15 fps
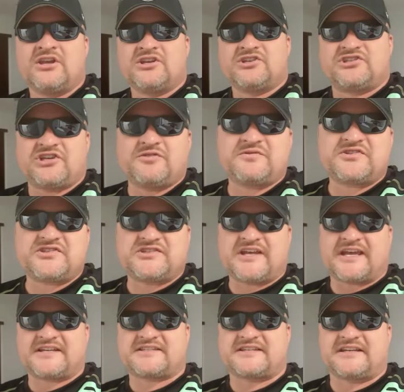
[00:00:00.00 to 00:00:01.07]
She was
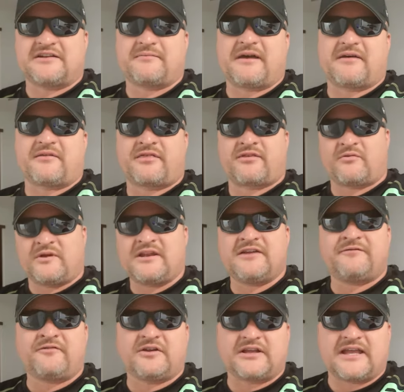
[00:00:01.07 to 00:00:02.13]
texting about three
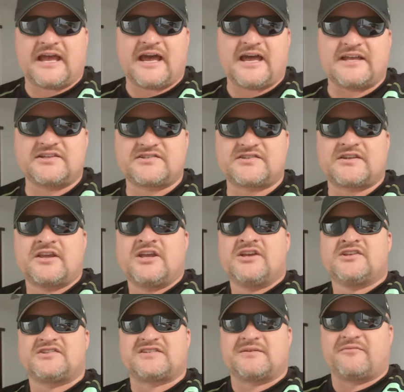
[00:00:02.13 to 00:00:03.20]
different guys
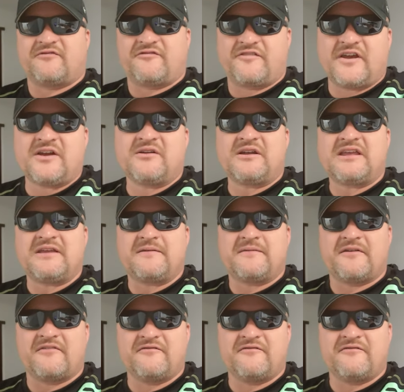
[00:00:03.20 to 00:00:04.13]
some very,